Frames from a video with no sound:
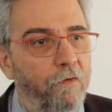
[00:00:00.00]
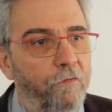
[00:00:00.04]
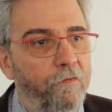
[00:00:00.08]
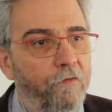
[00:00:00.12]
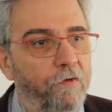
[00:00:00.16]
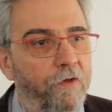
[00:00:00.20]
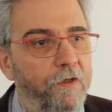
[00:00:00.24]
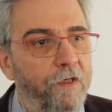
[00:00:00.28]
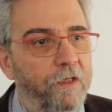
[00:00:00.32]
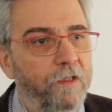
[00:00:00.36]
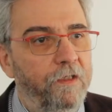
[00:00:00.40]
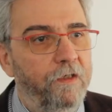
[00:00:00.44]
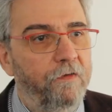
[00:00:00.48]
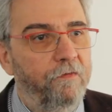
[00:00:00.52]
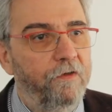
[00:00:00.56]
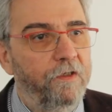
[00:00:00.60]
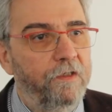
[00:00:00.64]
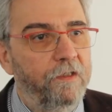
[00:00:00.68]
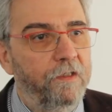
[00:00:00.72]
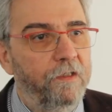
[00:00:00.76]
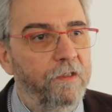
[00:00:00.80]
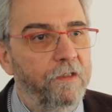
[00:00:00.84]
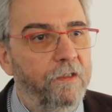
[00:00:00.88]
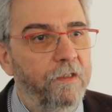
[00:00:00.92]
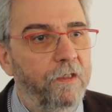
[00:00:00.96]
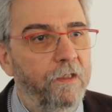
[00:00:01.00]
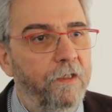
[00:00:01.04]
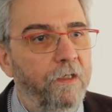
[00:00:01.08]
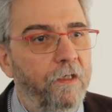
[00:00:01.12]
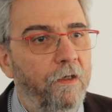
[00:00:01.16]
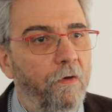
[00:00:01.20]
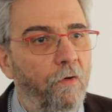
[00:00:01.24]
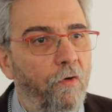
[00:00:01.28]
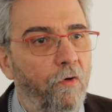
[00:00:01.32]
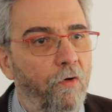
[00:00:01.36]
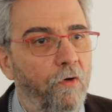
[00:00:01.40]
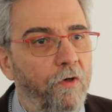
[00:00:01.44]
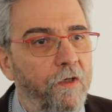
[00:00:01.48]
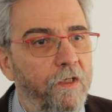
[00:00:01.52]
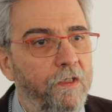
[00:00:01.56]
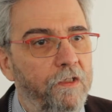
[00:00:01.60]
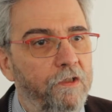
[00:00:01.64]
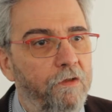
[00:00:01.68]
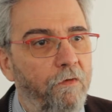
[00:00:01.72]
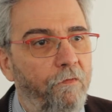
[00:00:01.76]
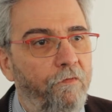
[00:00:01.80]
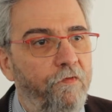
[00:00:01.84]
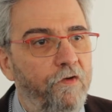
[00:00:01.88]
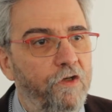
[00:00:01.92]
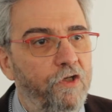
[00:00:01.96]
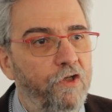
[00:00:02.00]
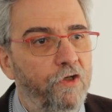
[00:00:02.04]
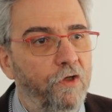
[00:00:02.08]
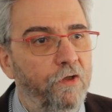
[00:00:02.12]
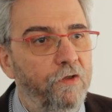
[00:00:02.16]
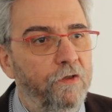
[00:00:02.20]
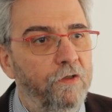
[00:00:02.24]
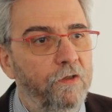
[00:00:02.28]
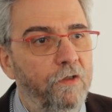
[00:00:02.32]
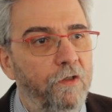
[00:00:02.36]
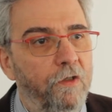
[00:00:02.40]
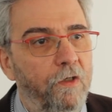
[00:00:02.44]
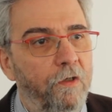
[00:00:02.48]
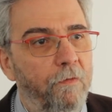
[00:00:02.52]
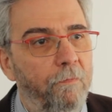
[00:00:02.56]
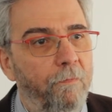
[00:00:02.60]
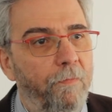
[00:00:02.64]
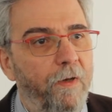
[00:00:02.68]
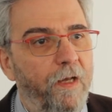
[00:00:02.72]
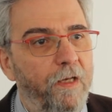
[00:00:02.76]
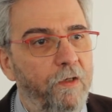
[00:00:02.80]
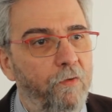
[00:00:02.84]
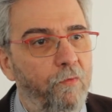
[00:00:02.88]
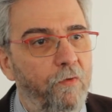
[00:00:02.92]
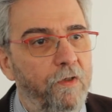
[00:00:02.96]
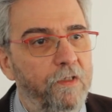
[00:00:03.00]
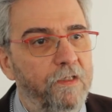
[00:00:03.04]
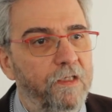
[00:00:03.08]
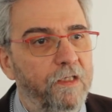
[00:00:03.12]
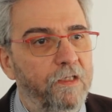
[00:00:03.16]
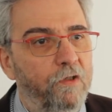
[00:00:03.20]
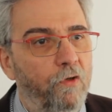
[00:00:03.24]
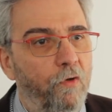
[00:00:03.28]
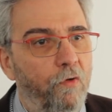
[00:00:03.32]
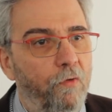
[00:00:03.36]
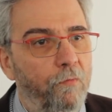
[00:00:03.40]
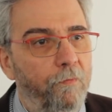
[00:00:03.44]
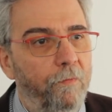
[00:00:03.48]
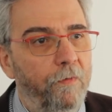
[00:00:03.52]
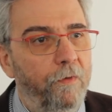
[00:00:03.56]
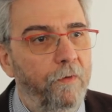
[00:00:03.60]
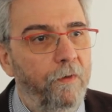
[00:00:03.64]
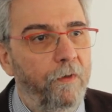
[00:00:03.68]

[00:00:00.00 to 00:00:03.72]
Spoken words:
of connectivity, or insufficient bandwidth at home,